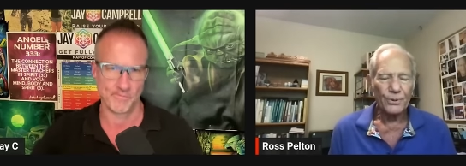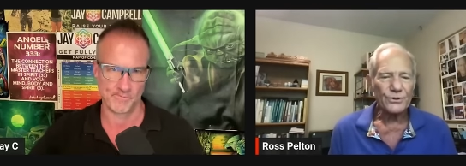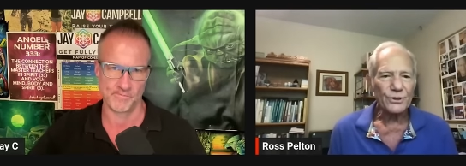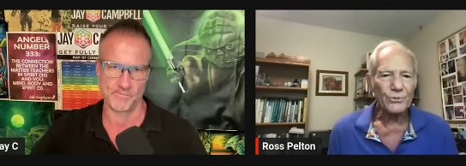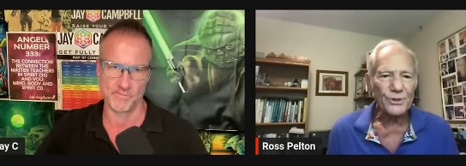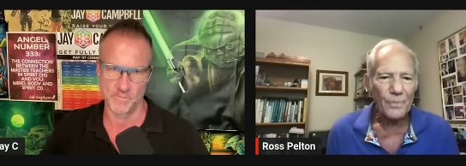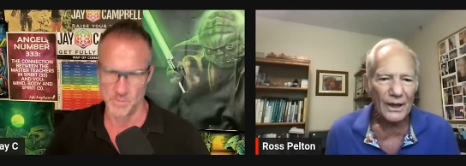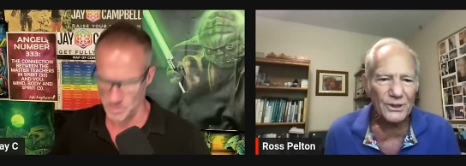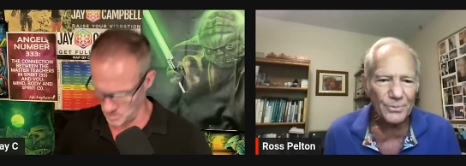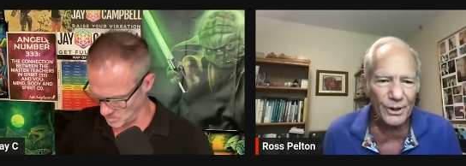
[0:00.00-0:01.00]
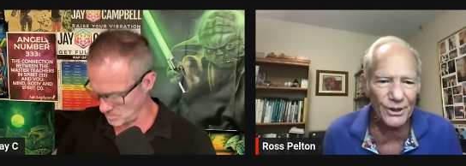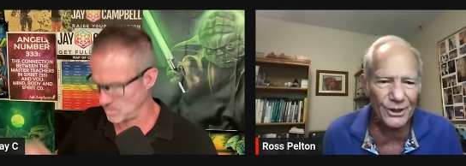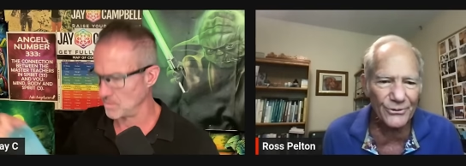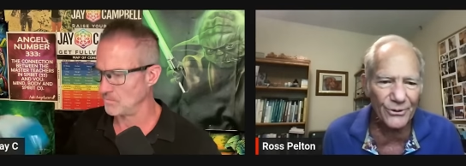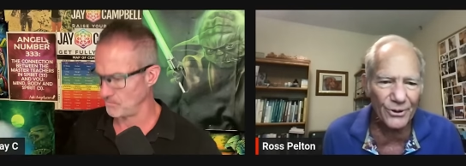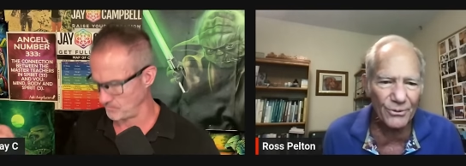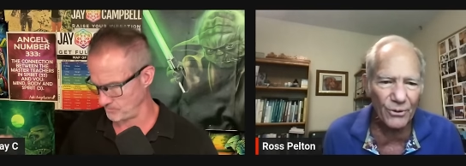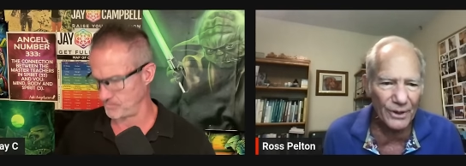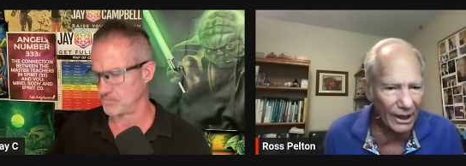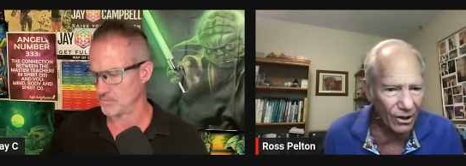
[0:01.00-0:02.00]
Speaker 1: personal responsibility for their
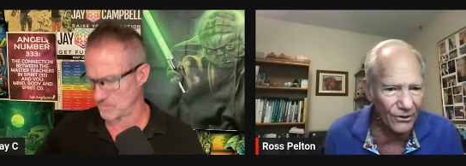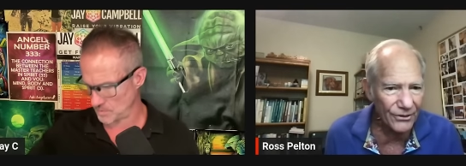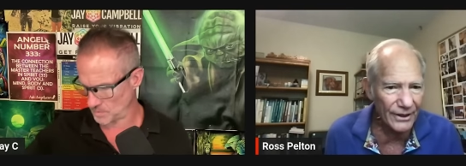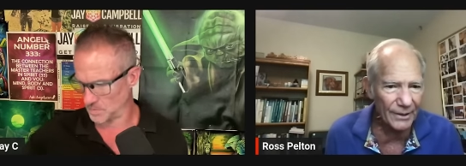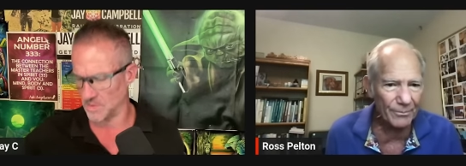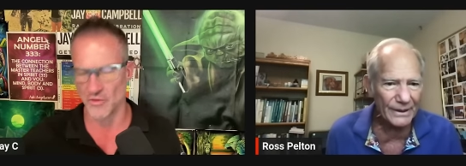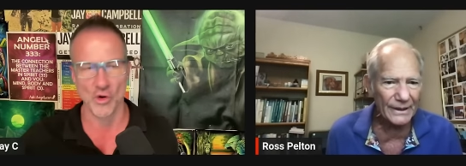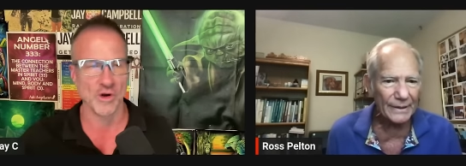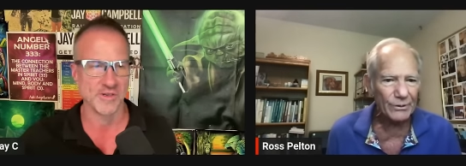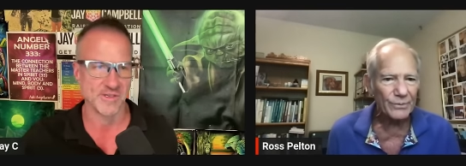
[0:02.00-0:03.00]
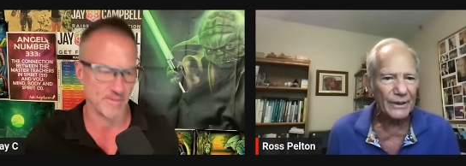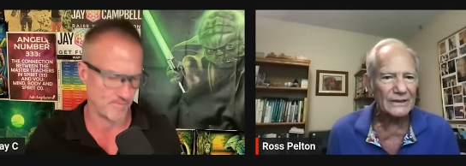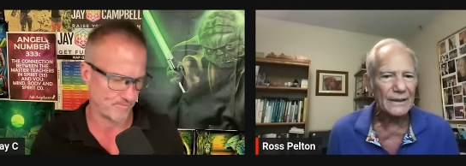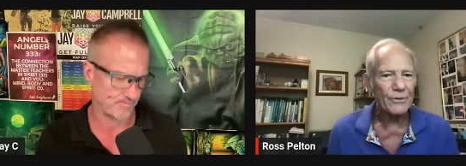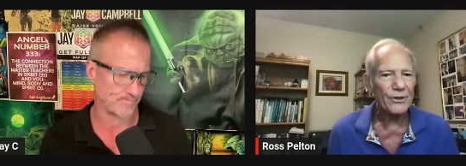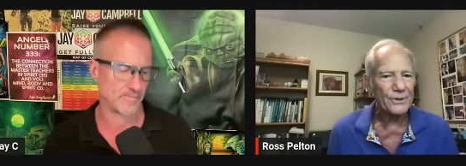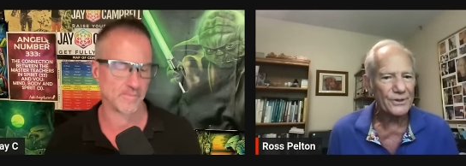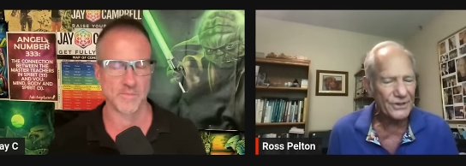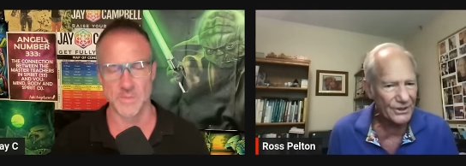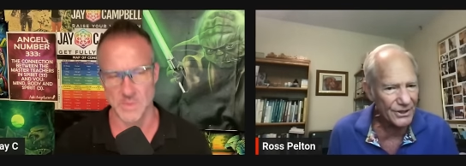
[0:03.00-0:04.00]
own health and being able to make some of their
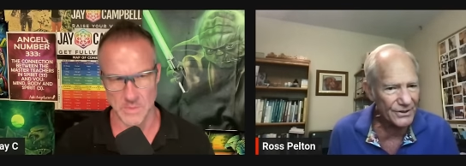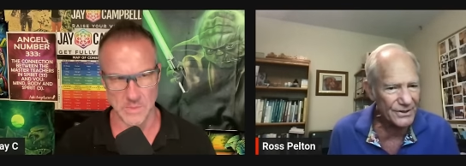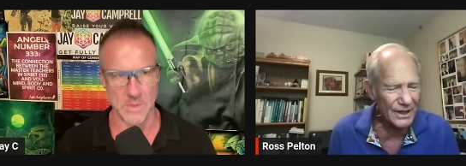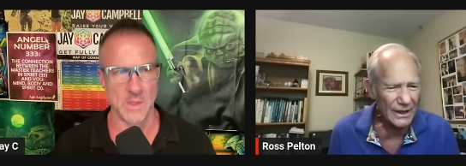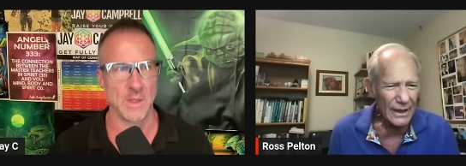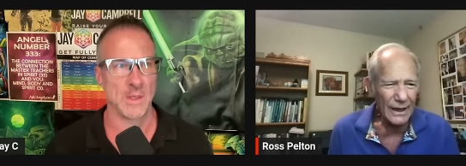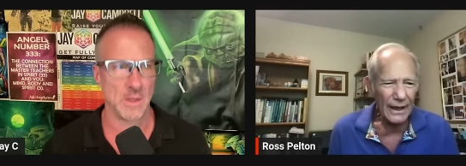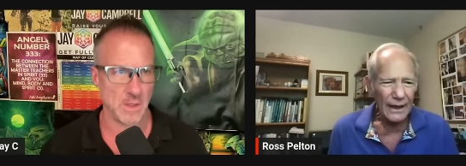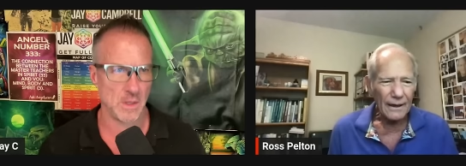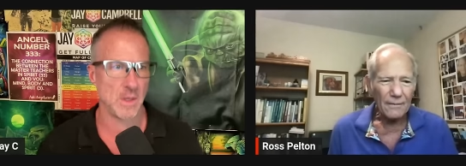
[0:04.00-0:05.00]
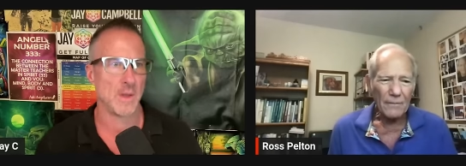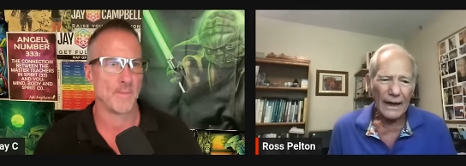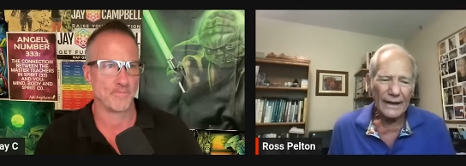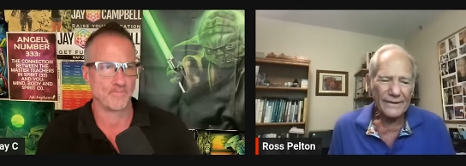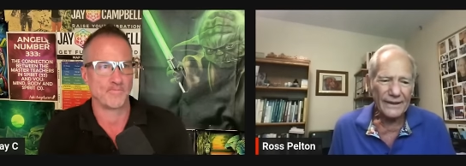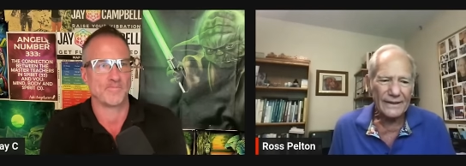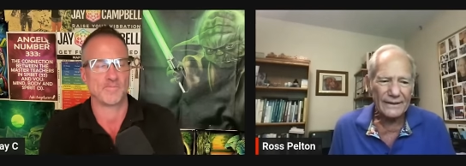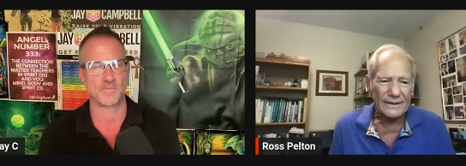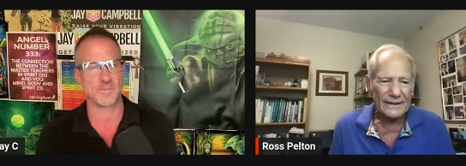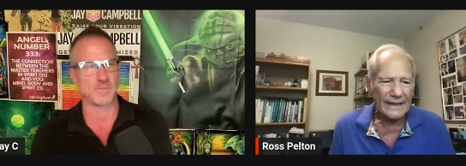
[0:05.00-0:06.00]
decisions. Um, I think
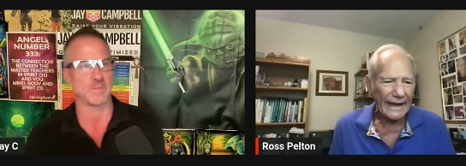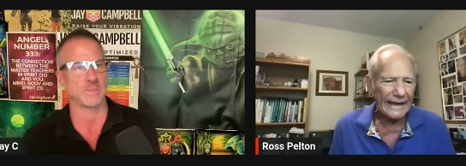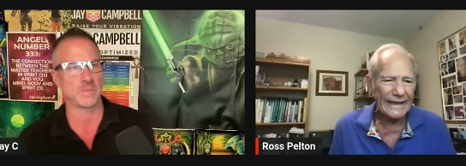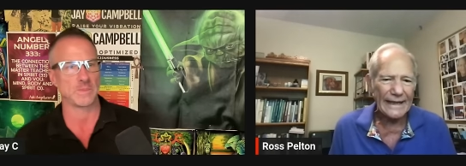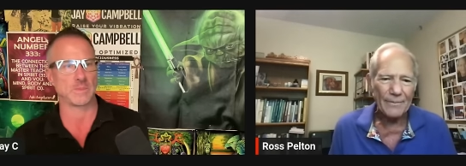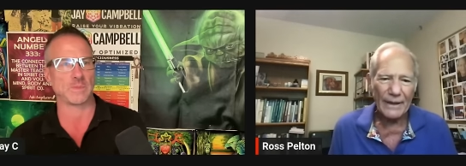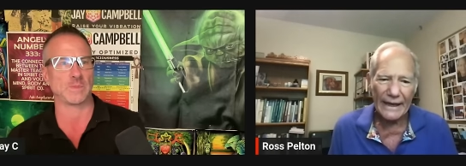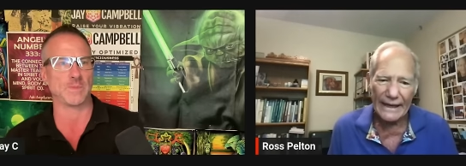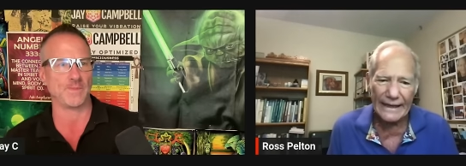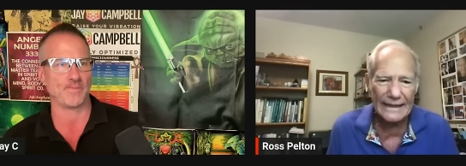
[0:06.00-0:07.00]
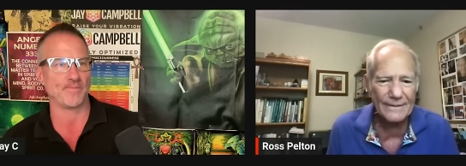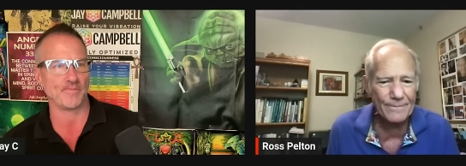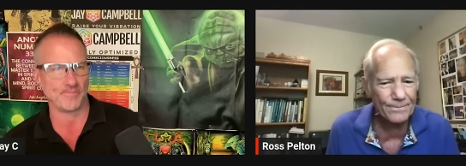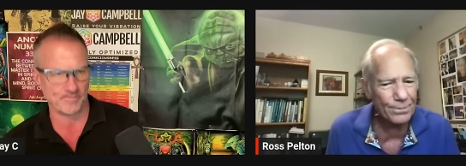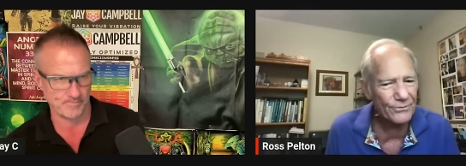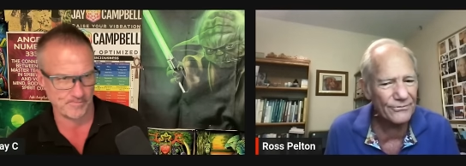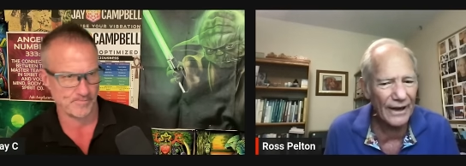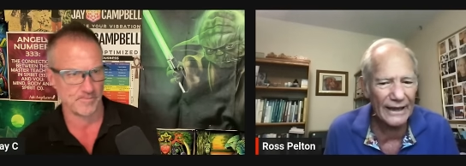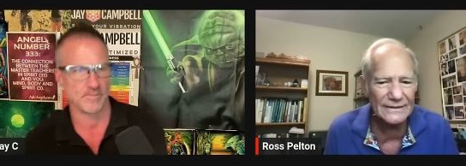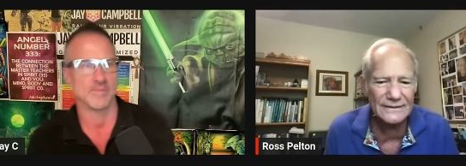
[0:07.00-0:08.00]
the AMA
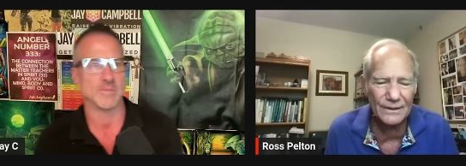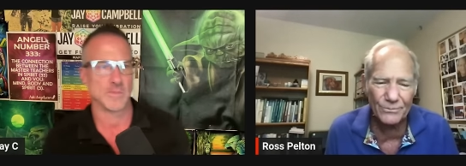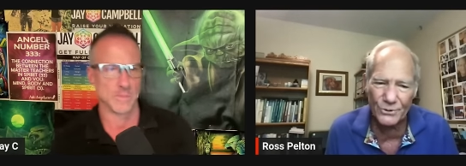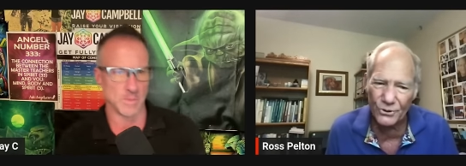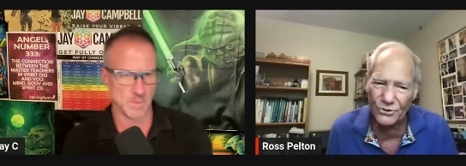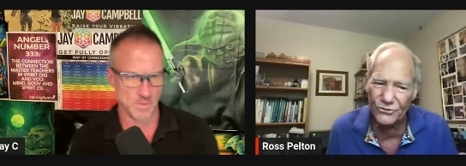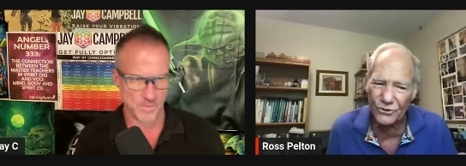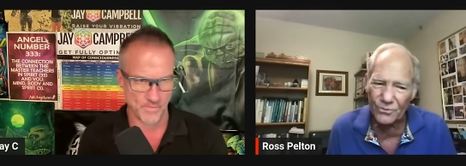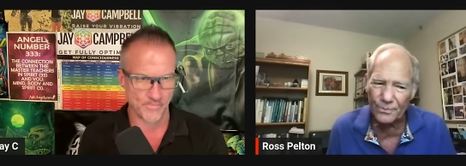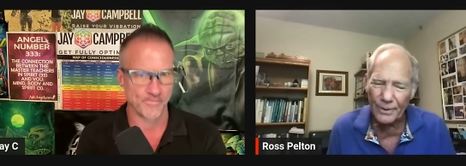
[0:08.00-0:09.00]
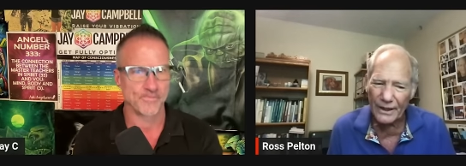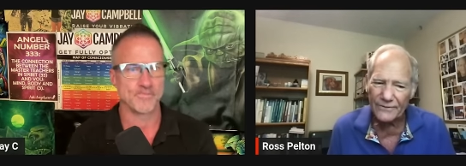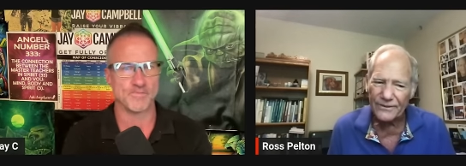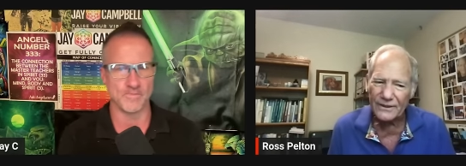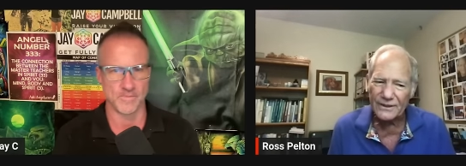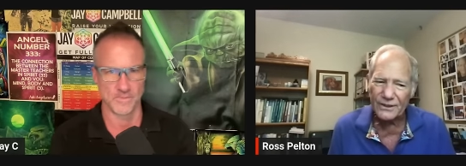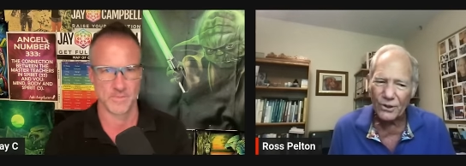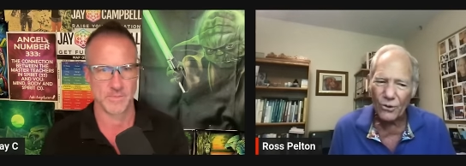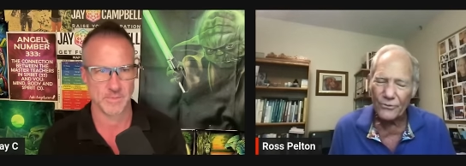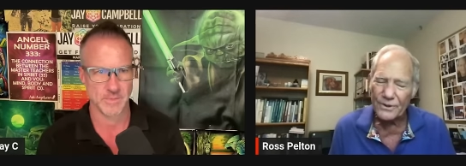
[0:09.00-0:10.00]
provide some useful benefits and
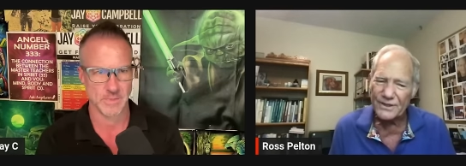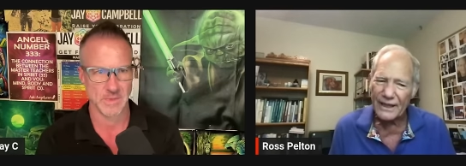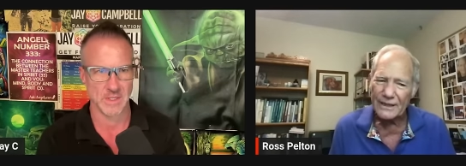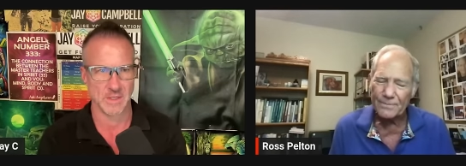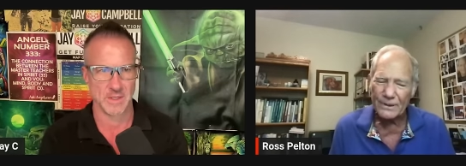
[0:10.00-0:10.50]
oversight.